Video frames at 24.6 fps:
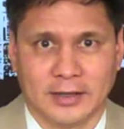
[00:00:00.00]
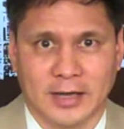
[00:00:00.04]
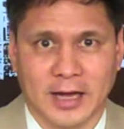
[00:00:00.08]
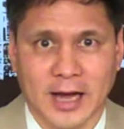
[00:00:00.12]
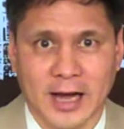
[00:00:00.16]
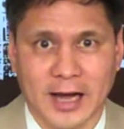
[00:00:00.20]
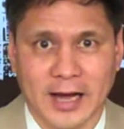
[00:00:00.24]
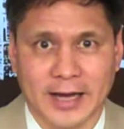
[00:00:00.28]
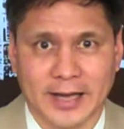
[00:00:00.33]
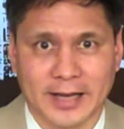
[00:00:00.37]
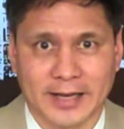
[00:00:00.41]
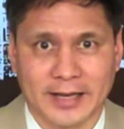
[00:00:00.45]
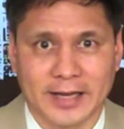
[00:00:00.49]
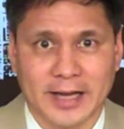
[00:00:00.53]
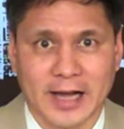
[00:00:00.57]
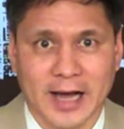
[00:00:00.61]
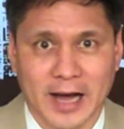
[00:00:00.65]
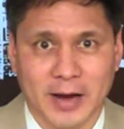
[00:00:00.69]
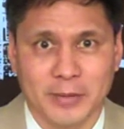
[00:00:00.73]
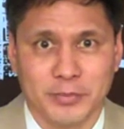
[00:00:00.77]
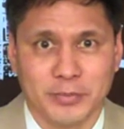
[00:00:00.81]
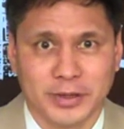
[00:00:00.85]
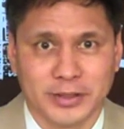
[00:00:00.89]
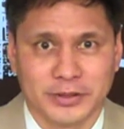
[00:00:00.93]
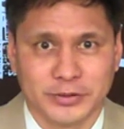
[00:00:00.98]
Hi,
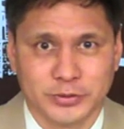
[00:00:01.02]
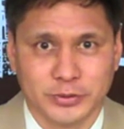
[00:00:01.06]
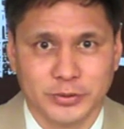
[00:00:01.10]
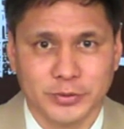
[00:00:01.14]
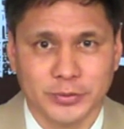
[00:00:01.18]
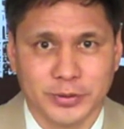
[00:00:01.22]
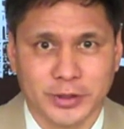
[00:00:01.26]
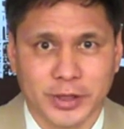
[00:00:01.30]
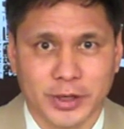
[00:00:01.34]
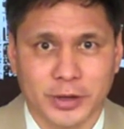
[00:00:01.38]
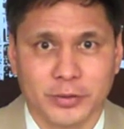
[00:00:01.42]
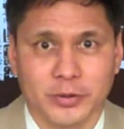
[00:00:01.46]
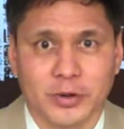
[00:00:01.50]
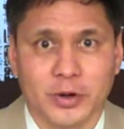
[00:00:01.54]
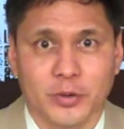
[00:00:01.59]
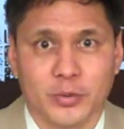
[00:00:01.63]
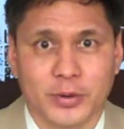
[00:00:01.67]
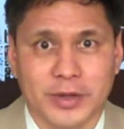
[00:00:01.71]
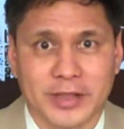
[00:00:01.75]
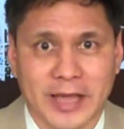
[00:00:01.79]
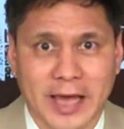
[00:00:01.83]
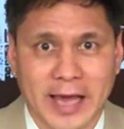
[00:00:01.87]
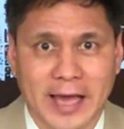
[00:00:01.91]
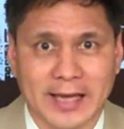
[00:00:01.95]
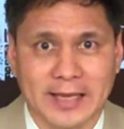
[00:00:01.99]
I'm Rick Suyo
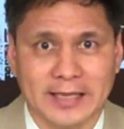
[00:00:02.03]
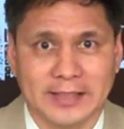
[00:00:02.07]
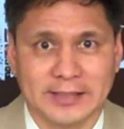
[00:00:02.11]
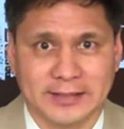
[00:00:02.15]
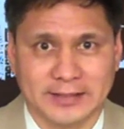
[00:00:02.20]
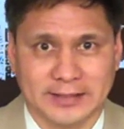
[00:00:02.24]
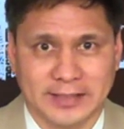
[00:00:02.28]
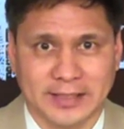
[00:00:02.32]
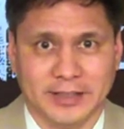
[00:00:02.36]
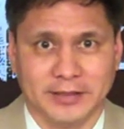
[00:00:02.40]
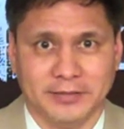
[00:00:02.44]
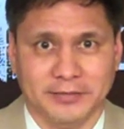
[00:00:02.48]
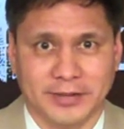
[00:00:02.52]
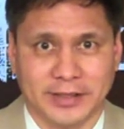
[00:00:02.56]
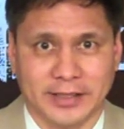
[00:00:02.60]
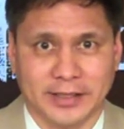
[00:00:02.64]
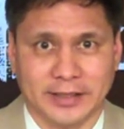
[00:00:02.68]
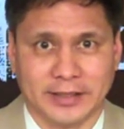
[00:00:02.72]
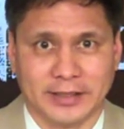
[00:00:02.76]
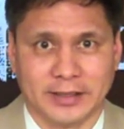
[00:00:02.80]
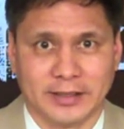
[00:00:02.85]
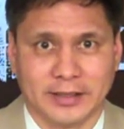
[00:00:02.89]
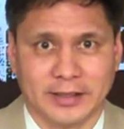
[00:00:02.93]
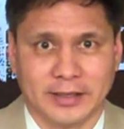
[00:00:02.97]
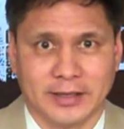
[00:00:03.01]
with Hayes TV.
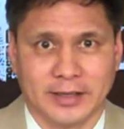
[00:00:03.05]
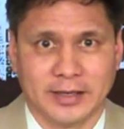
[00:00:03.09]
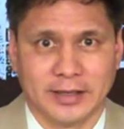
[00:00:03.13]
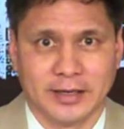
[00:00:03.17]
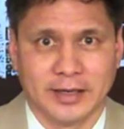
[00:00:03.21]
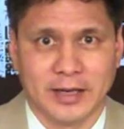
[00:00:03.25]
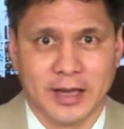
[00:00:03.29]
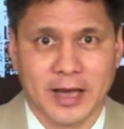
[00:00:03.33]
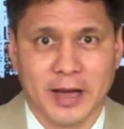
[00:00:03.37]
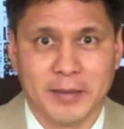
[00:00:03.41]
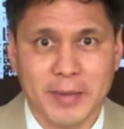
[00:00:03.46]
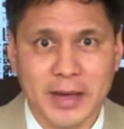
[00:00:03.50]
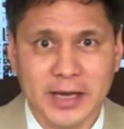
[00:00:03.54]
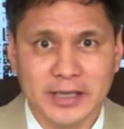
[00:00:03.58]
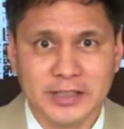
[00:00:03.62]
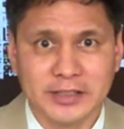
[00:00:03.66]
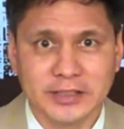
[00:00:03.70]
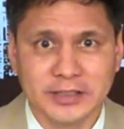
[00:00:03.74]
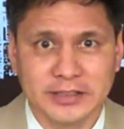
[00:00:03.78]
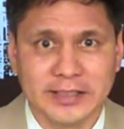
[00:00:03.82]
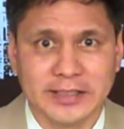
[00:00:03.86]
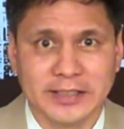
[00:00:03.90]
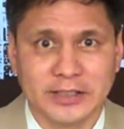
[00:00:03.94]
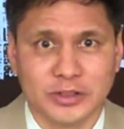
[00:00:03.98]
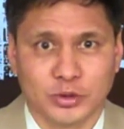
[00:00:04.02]
Imagine
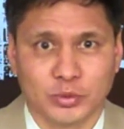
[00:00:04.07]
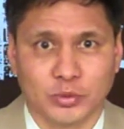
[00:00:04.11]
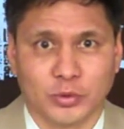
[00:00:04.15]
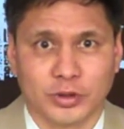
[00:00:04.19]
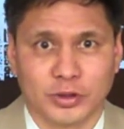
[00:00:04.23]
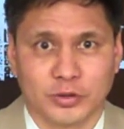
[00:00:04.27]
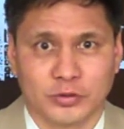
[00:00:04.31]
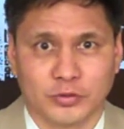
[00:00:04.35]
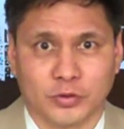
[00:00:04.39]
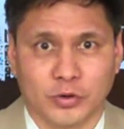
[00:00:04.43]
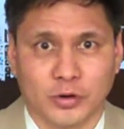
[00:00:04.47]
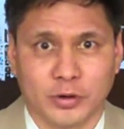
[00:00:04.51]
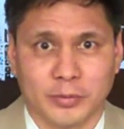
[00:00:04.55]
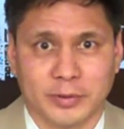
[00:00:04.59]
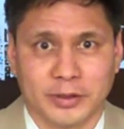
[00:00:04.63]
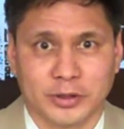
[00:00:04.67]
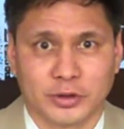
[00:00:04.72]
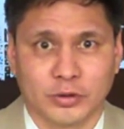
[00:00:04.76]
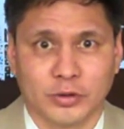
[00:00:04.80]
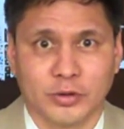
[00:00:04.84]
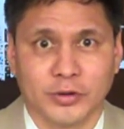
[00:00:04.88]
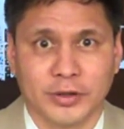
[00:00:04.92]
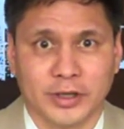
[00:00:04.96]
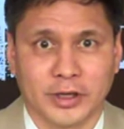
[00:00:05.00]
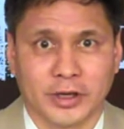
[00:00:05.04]
seeing George Foreman
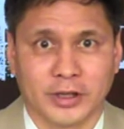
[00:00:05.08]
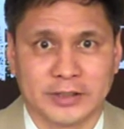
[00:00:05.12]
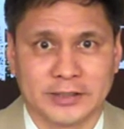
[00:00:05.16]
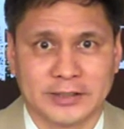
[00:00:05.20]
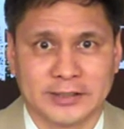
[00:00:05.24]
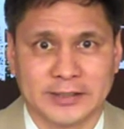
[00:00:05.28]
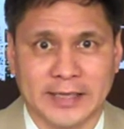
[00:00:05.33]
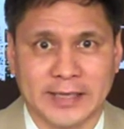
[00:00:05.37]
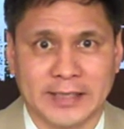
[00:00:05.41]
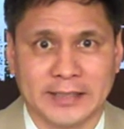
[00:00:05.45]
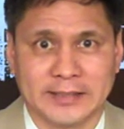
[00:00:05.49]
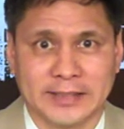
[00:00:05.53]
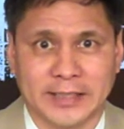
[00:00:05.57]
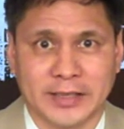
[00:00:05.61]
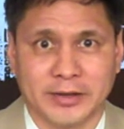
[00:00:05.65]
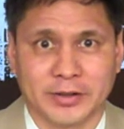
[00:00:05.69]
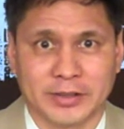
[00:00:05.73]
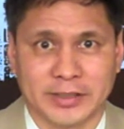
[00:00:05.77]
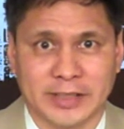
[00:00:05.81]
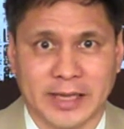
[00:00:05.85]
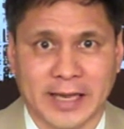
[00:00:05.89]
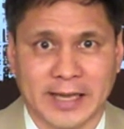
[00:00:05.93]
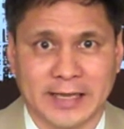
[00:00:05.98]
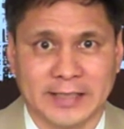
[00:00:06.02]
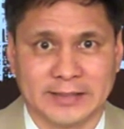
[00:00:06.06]
crooning on stage here at
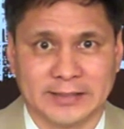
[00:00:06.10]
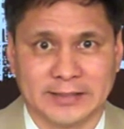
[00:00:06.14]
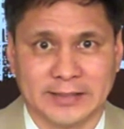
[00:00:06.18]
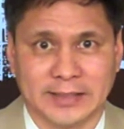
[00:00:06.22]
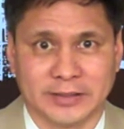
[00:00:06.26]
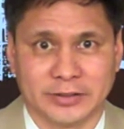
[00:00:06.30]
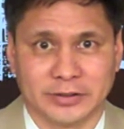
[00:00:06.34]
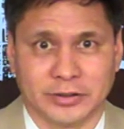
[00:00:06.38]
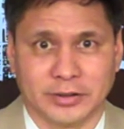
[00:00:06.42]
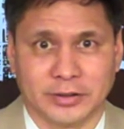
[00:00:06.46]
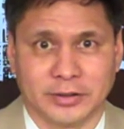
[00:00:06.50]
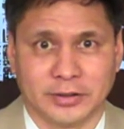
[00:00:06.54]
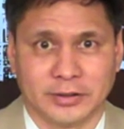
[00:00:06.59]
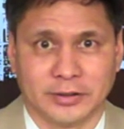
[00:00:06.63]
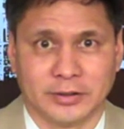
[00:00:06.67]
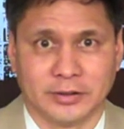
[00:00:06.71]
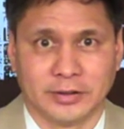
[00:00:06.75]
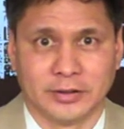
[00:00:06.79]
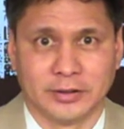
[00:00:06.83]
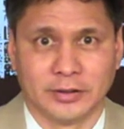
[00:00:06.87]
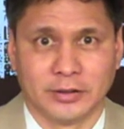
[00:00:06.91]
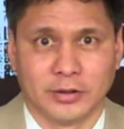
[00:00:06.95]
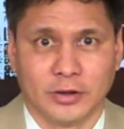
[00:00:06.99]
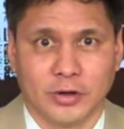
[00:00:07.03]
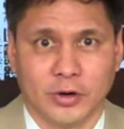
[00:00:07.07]
the Hayes Center,
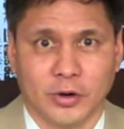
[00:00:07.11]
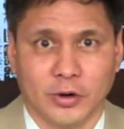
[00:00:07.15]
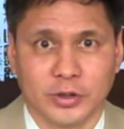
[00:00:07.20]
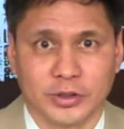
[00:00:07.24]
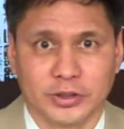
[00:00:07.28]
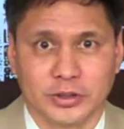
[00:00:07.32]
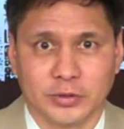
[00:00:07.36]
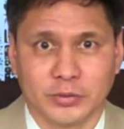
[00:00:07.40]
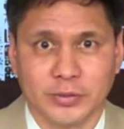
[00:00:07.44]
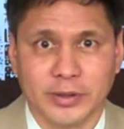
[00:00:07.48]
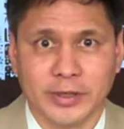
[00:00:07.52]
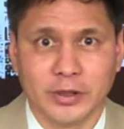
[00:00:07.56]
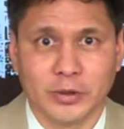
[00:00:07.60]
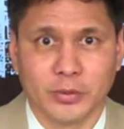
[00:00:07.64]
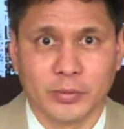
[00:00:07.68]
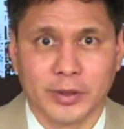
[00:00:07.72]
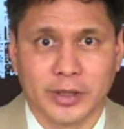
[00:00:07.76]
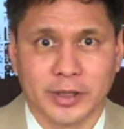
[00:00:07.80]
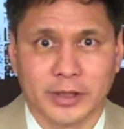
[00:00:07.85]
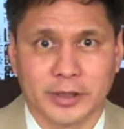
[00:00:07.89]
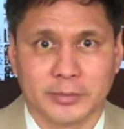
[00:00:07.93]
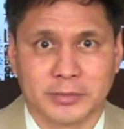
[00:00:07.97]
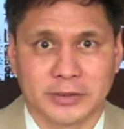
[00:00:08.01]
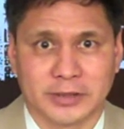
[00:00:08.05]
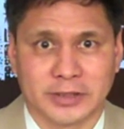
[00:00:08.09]
or Serena
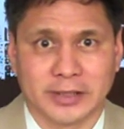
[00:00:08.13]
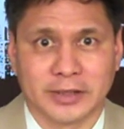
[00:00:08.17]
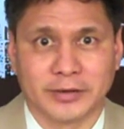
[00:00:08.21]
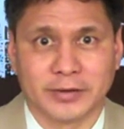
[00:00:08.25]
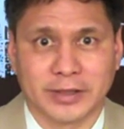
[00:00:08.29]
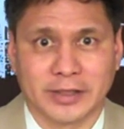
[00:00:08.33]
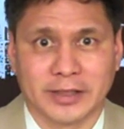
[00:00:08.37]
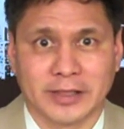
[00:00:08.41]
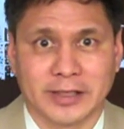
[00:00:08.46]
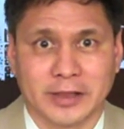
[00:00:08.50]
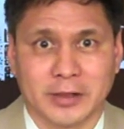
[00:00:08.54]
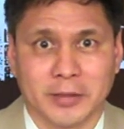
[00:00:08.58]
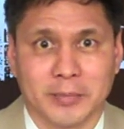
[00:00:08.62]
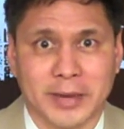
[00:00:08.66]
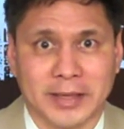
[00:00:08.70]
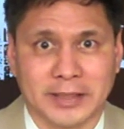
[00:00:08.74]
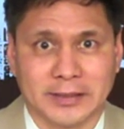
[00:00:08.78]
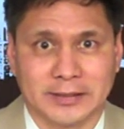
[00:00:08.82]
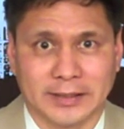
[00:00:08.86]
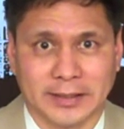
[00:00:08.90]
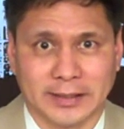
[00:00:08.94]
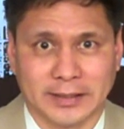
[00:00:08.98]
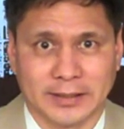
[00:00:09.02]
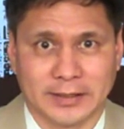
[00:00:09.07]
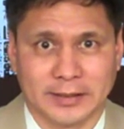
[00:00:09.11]
Williams lyrically
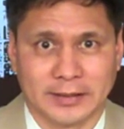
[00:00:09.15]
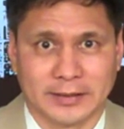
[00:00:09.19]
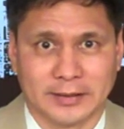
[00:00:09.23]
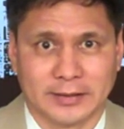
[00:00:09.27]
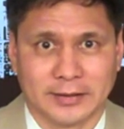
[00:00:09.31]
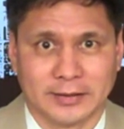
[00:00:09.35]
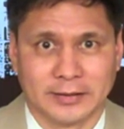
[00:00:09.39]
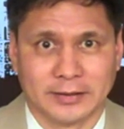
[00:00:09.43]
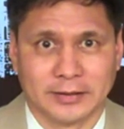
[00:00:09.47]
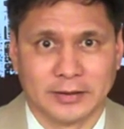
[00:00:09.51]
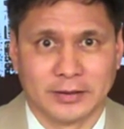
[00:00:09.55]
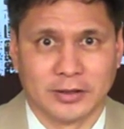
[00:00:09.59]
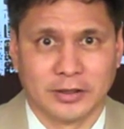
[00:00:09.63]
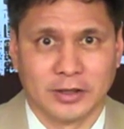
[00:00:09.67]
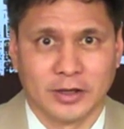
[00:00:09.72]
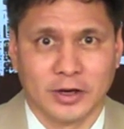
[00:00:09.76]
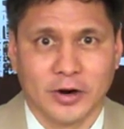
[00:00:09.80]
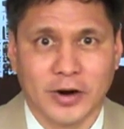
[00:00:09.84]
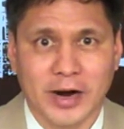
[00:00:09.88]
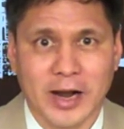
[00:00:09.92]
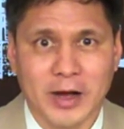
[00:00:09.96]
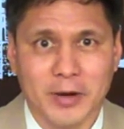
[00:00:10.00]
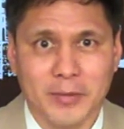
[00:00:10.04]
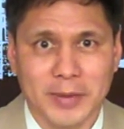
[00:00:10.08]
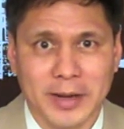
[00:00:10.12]
lamenting. Or
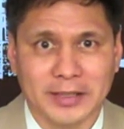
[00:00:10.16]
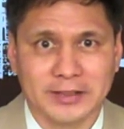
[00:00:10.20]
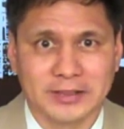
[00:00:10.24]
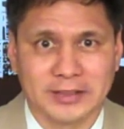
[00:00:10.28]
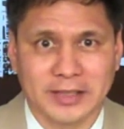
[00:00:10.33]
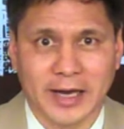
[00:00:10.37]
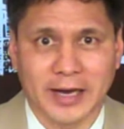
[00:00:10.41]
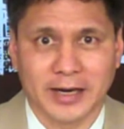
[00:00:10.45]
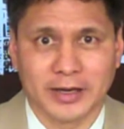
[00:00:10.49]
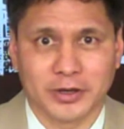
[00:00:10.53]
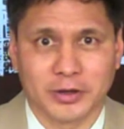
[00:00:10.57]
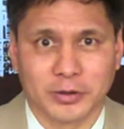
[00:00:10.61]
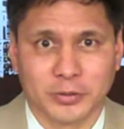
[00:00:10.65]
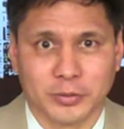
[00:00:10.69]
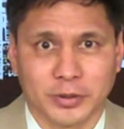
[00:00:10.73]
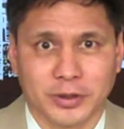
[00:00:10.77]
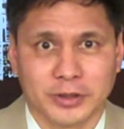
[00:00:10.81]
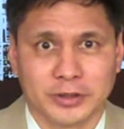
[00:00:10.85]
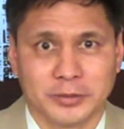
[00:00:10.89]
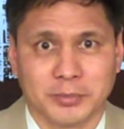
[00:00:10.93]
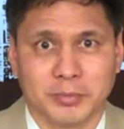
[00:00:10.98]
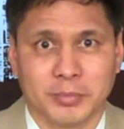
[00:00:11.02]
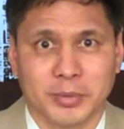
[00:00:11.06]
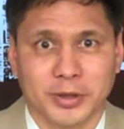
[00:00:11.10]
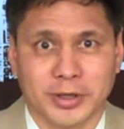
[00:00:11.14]
how about Tiger Woods
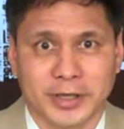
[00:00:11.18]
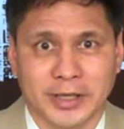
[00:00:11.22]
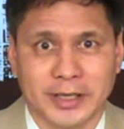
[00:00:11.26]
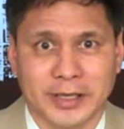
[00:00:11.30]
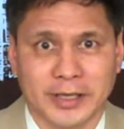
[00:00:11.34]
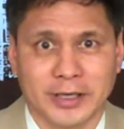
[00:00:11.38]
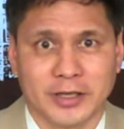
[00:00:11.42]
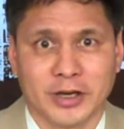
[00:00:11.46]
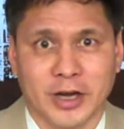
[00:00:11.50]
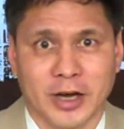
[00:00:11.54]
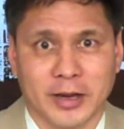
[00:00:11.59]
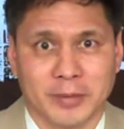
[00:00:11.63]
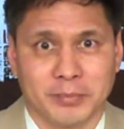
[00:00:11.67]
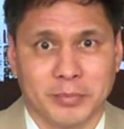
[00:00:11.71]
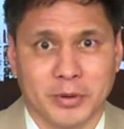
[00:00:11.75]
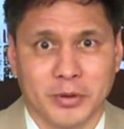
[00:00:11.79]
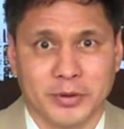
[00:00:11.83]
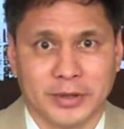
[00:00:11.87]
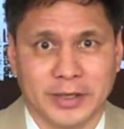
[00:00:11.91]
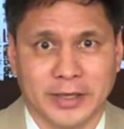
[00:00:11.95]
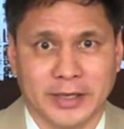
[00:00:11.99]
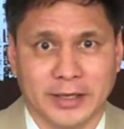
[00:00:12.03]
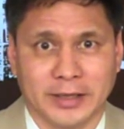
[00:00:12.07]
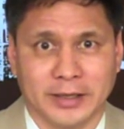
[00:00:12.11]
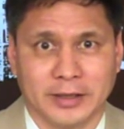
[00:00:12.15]
boogieing, not
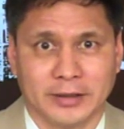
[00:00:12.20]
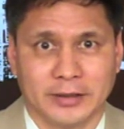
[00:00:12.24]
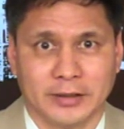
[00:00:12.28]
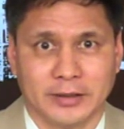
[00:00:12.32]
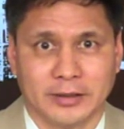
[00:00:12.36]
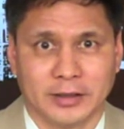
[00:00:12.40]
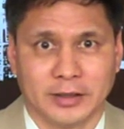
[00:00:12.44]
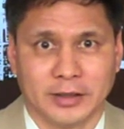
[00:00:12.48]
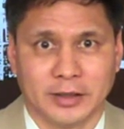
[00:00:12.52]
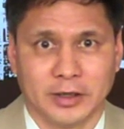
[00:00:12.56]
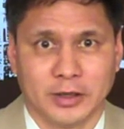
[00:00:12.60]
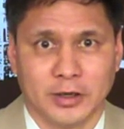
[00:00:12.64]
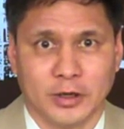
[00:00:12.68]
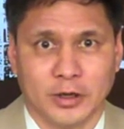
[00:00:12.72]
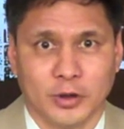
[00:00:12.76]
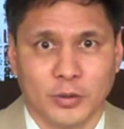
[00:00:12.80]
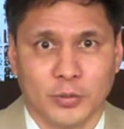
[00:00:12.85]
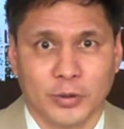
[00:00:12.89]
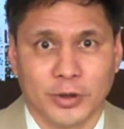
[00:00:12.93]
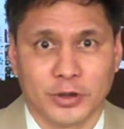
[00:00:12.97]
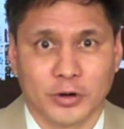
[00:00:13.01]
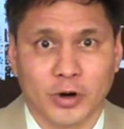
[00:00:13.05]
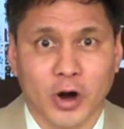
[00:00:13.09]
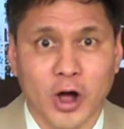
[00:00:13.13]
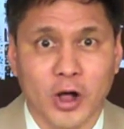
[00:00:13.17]
bogeying?
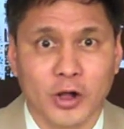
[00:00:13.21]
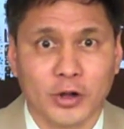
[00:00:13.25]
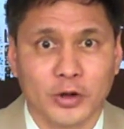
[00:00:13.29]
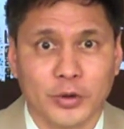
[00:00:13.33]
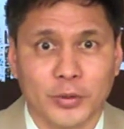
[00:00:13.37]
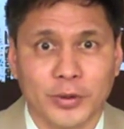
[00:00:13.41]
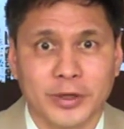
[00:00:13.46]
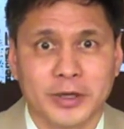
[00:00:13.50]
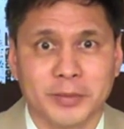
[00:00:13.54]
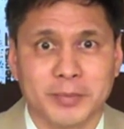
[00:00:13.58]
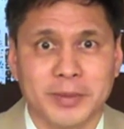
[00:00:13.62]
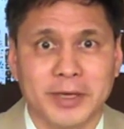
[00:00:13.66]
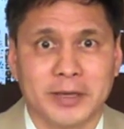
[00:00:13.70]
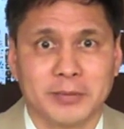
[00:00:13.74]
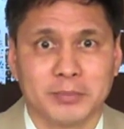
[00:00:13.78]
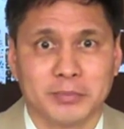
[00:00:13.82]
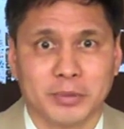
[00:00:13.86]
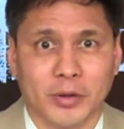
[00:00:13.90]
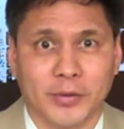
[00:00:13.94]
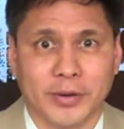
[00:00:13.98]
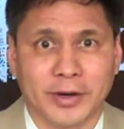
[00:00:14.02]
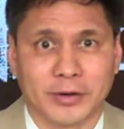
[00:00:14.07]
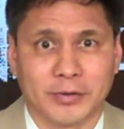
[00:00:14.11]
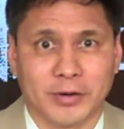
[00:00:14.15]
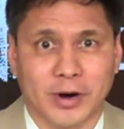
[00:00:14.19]
Well, they're all going to be in
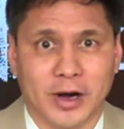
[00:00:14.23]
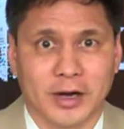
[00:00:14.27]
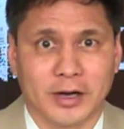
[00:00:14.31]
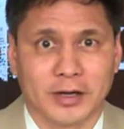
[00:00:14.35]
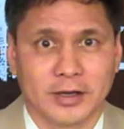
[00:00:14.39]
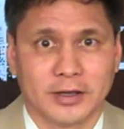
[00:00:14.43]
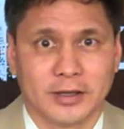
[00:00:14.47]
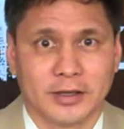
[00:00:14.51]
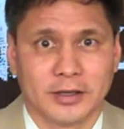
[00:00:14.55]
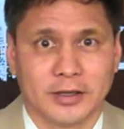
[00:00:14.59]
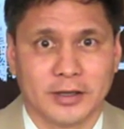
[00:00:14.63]
Blowing Rock.